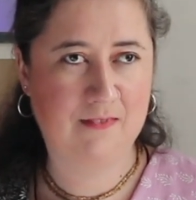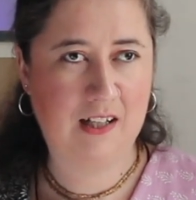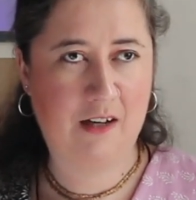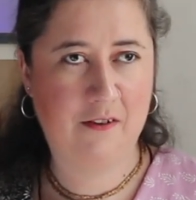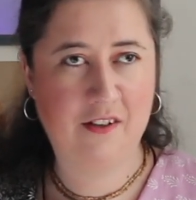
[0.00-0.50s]

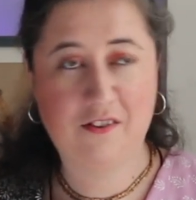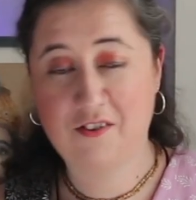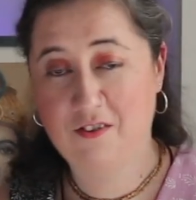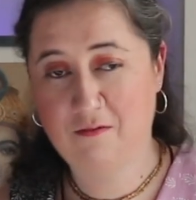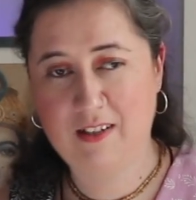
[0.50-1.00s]
How I
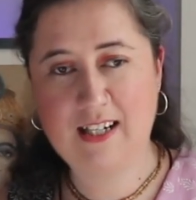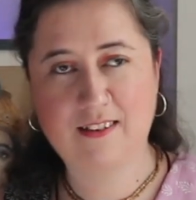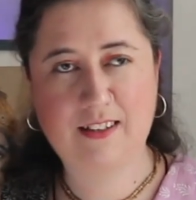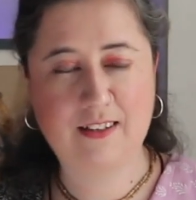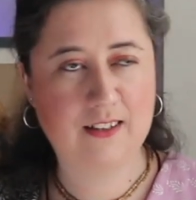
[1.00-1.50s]
understood
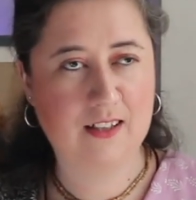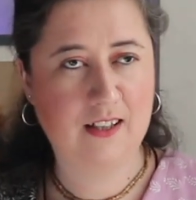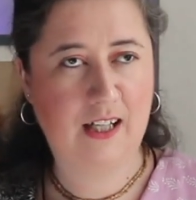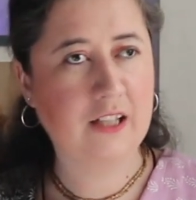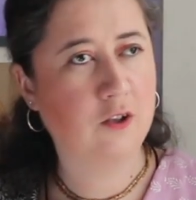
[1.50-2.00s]
reality.
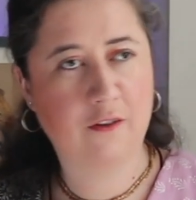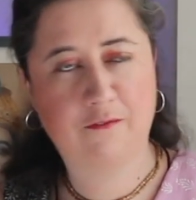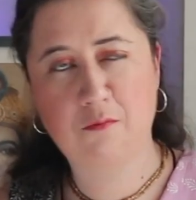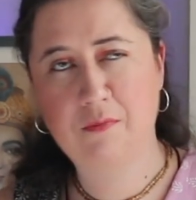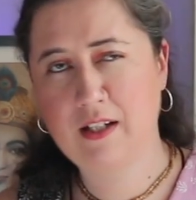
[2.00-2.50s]
I'd gone
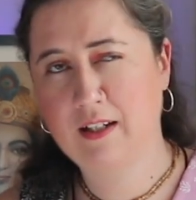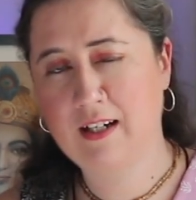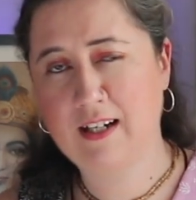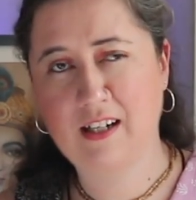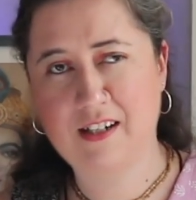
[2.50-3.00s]
from being an
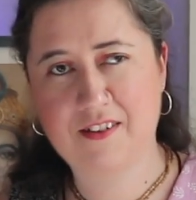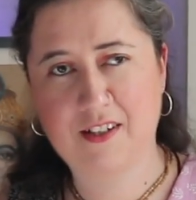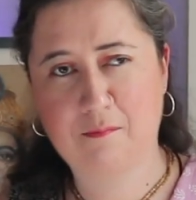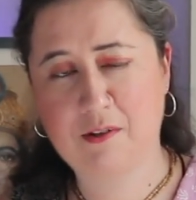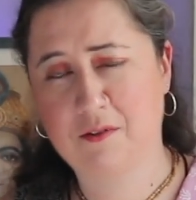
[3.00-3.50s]

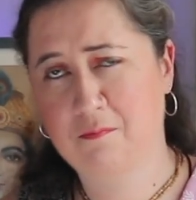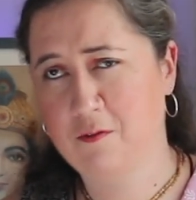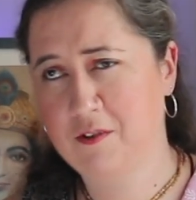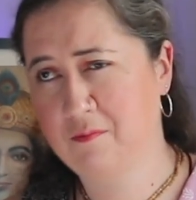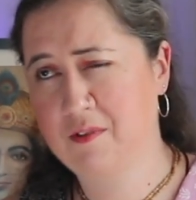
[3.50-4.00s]
agnostic because
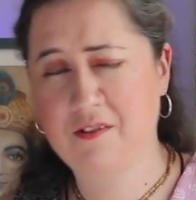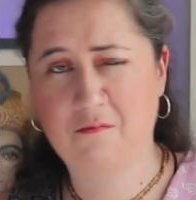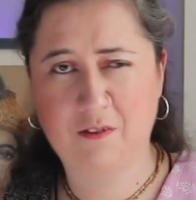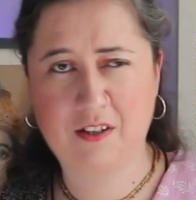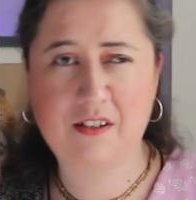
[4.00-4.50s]
Buddhism doesn't
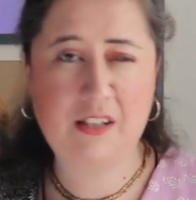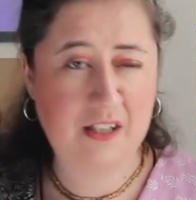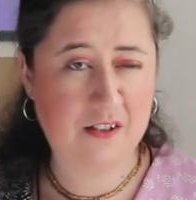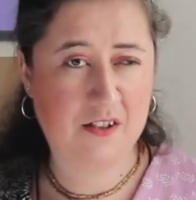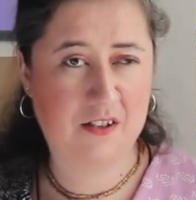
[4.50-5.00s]
really
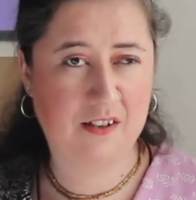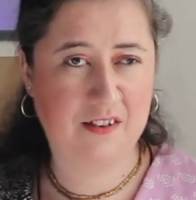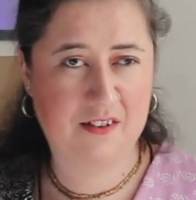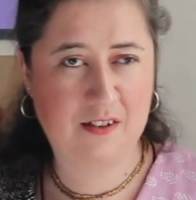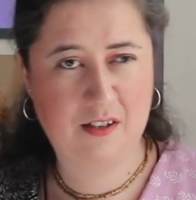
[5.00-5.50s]
teach, at
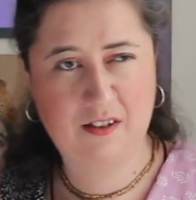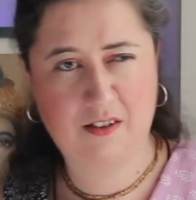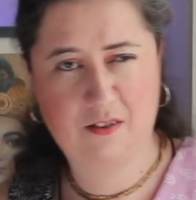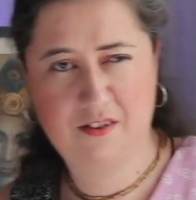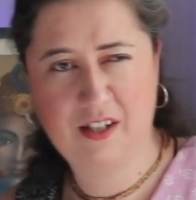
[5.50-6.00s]
least in
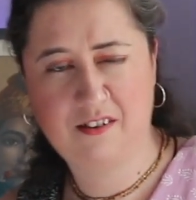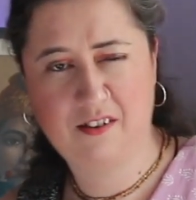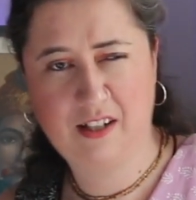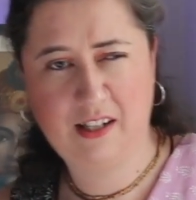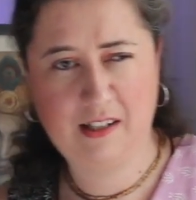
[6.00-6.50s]
the
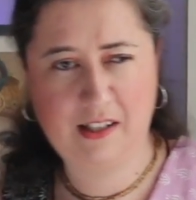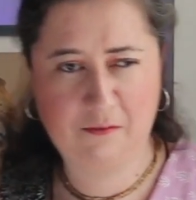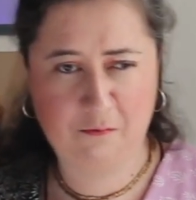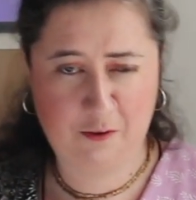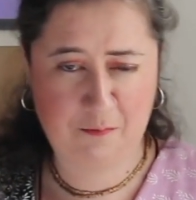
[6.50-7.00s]
sect that I
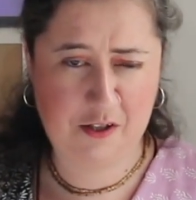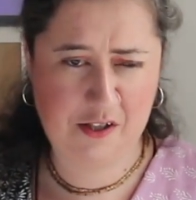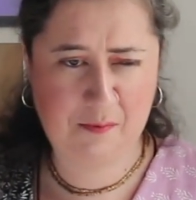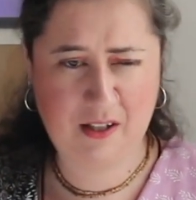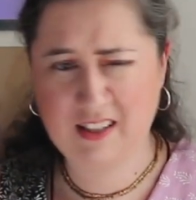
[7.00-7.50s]
was
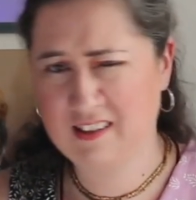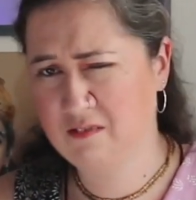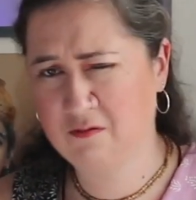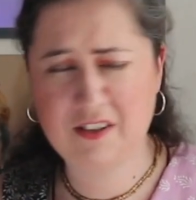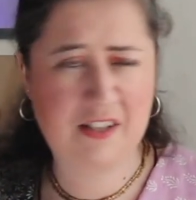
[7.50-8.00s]
participating in,
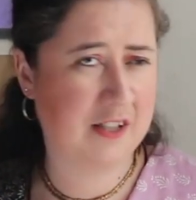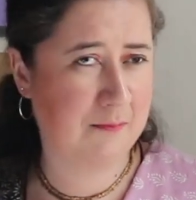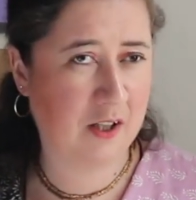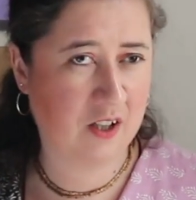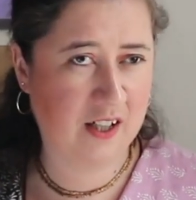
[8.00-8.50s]
didn't really teach
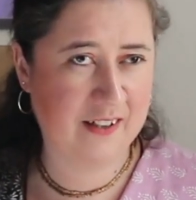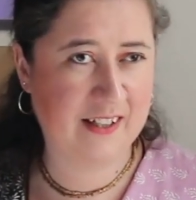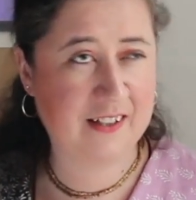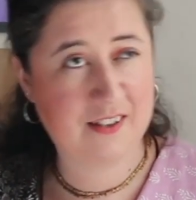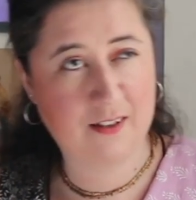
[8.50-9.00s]
about God. They
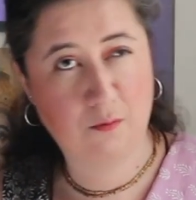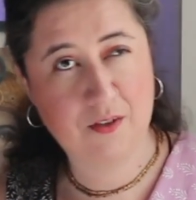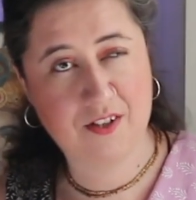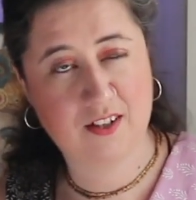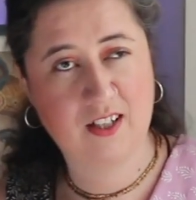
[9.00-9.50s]
didn't say there
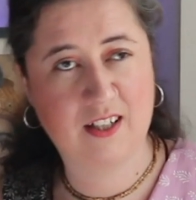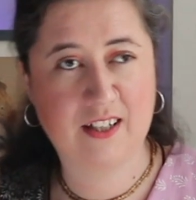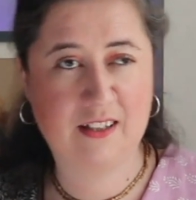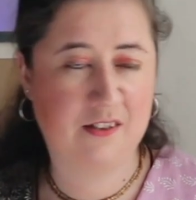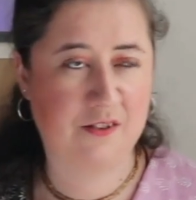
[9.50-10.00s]
wasn't a
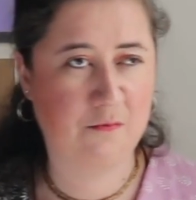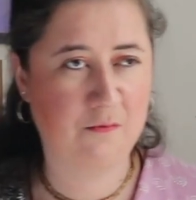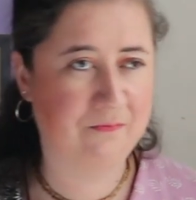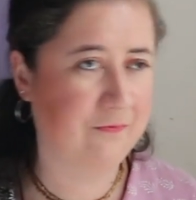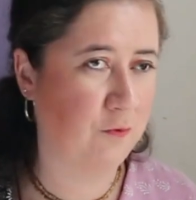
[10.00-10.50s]
God. It just
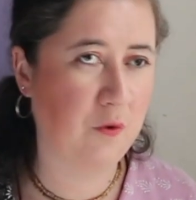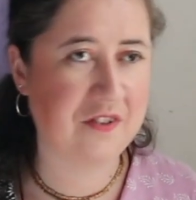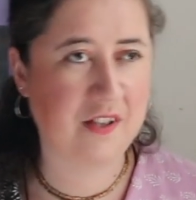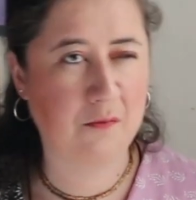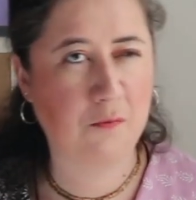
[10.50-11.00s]

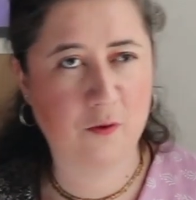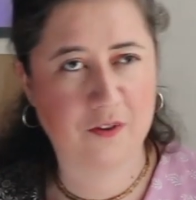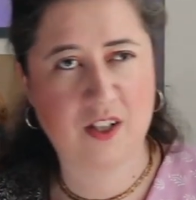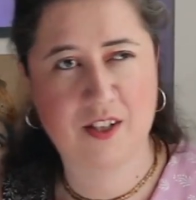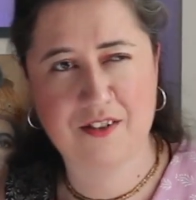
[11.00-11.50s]
wasn't an
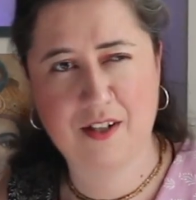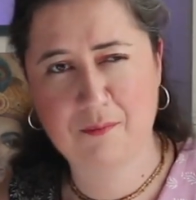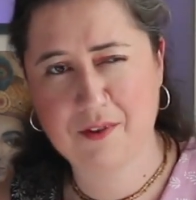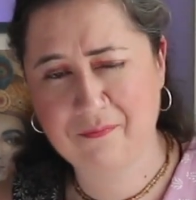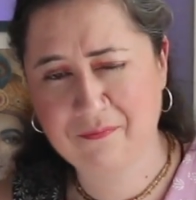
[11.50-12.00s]
important
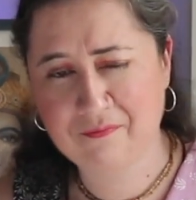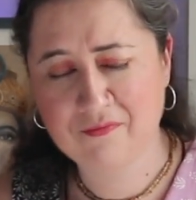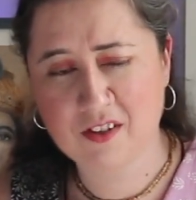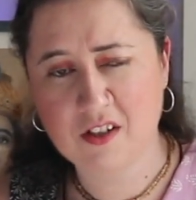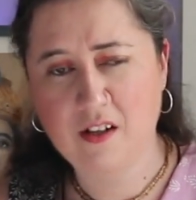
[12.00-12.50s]
concept.
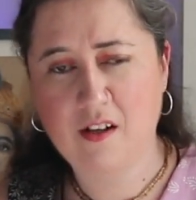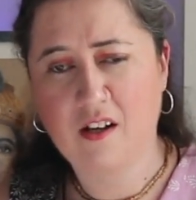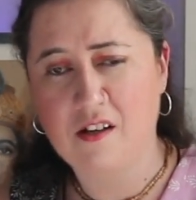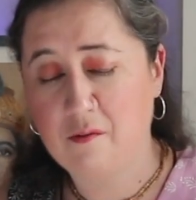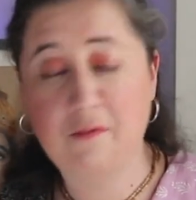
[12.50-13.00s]

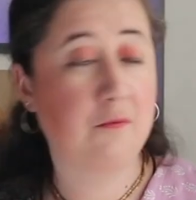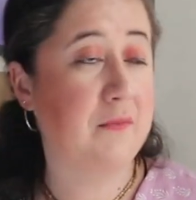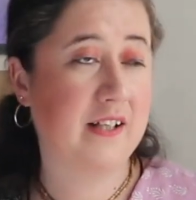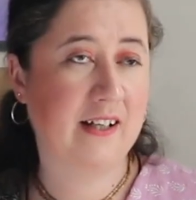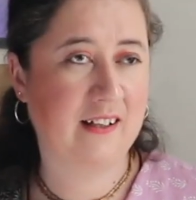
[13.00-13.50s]
So I went from
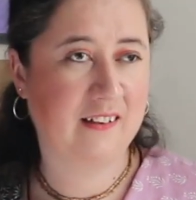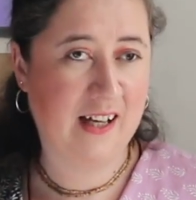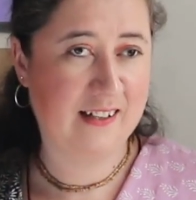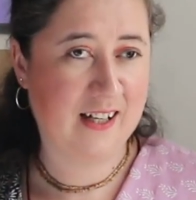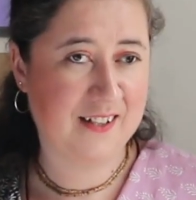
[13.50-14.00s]
being
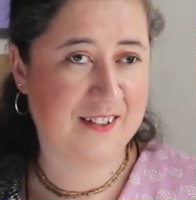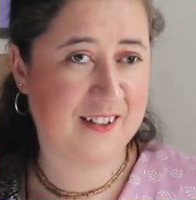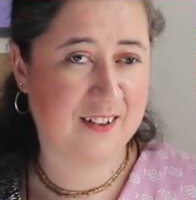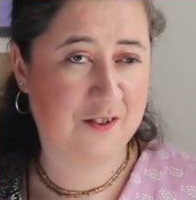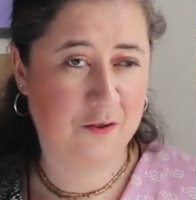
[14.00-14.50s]
agnostic